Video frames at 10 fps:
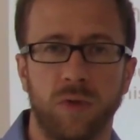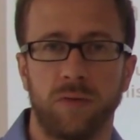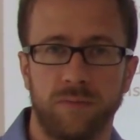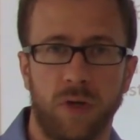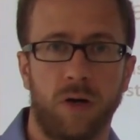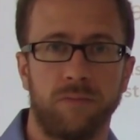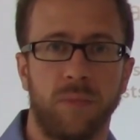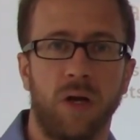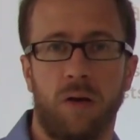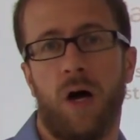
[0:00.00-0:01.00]
well,
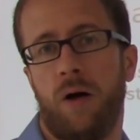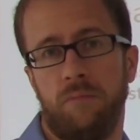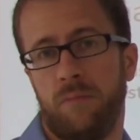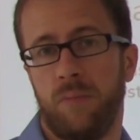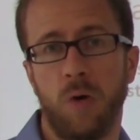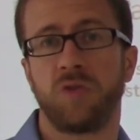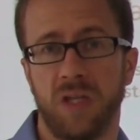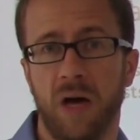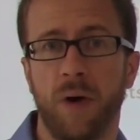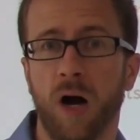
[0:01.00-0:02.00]
most of
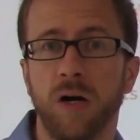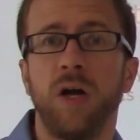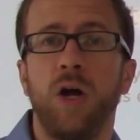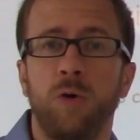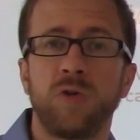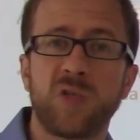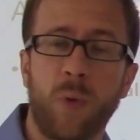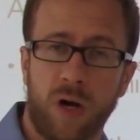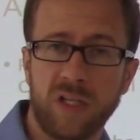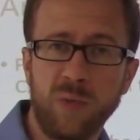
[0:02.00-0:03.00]
them are
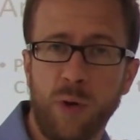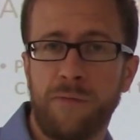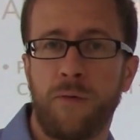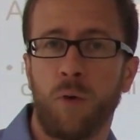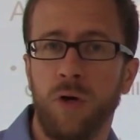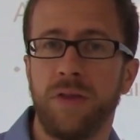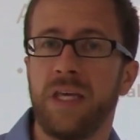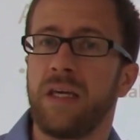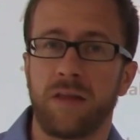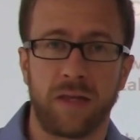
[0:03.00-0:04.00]
responsible for
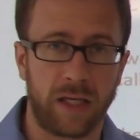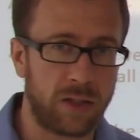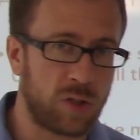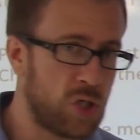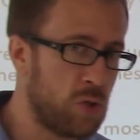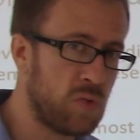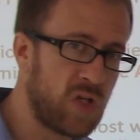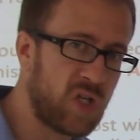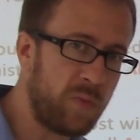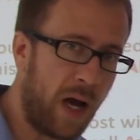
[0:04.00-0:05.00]
the things you
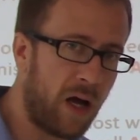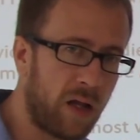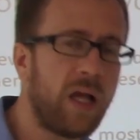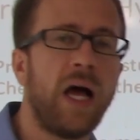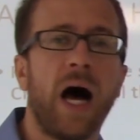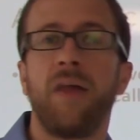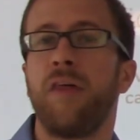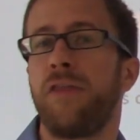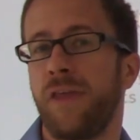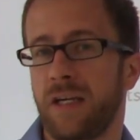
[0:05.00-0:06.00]
smell,
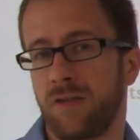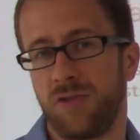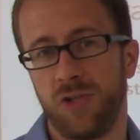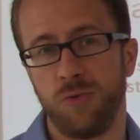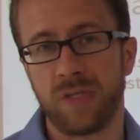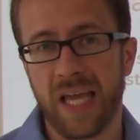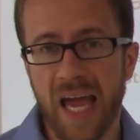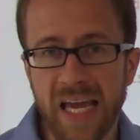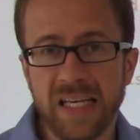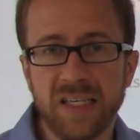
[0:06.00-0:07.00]
the things you
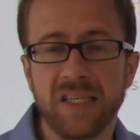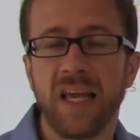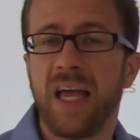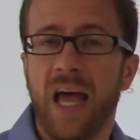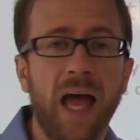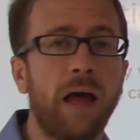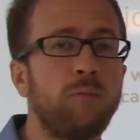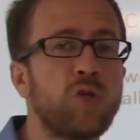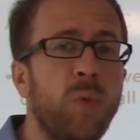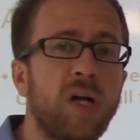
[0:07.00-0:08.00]
taste, and
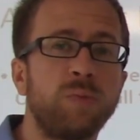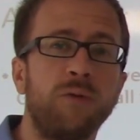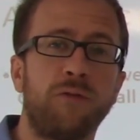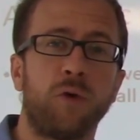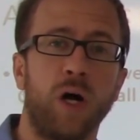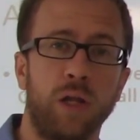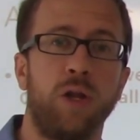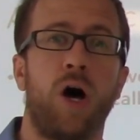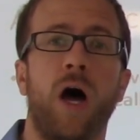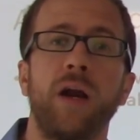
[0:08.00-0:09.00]
responsible for a
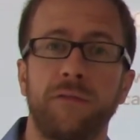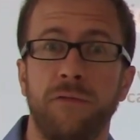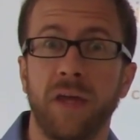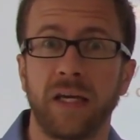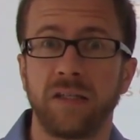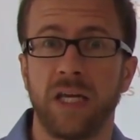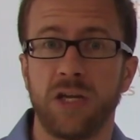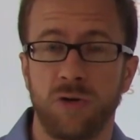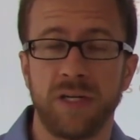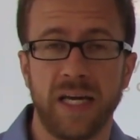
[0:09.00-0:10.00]
lot of things in
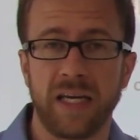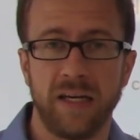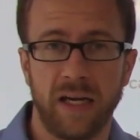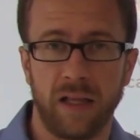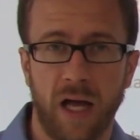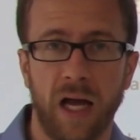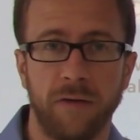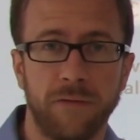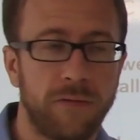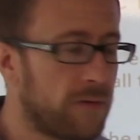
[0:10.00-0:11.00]
your day-to-day
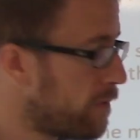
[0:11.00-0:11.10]
life.